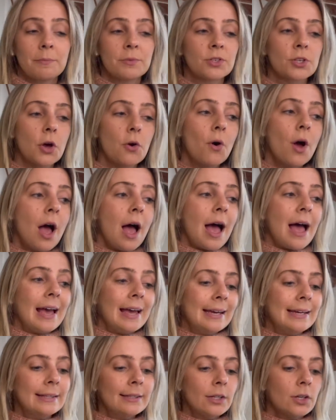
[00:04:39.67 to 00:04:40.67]
So
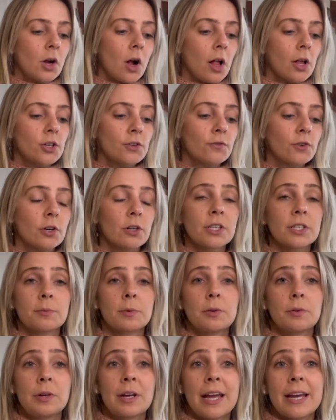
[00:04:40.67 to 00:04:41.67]
in the College of Journalism and
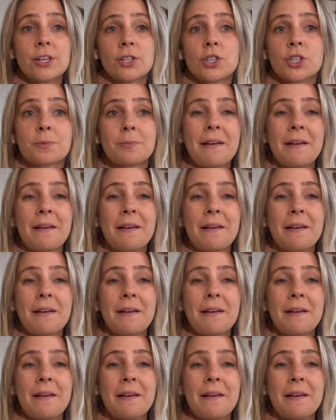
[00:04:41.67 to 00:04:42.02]
Communications,